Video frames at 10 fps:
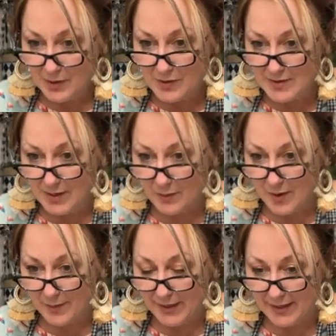You just didn't
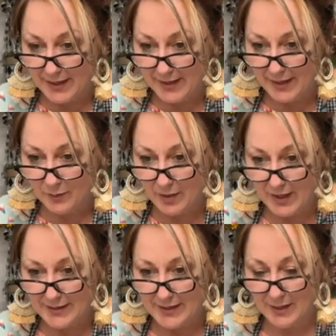want me to cut it.
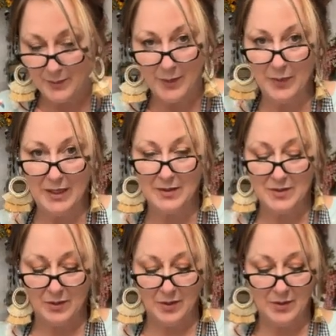Well, I did, but we can
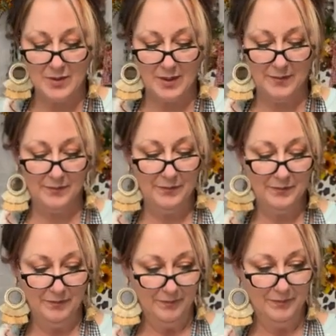still use
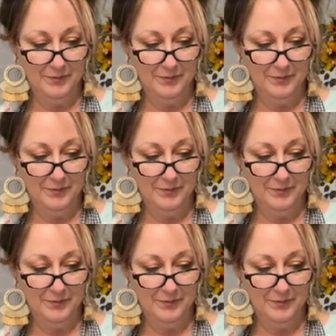it.